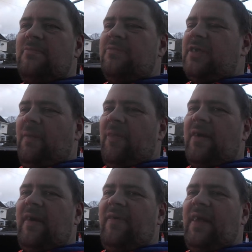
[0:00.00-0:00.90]
something
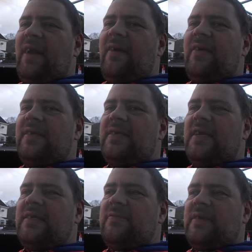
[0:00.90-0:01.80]
or other, you know. I just
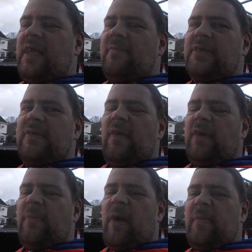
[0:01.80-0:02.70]
need something to keep myself
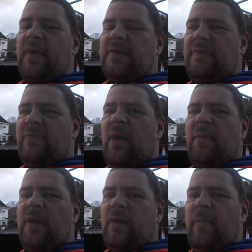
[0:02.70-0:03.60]
occupied because if not, I'm
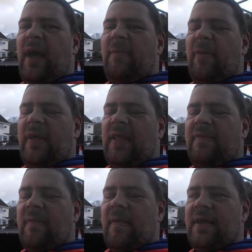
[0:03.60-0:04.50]
going to go mad by the end
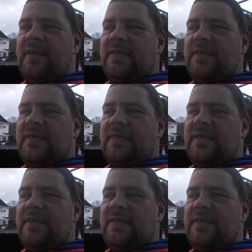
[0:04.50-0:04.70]
of it, mate.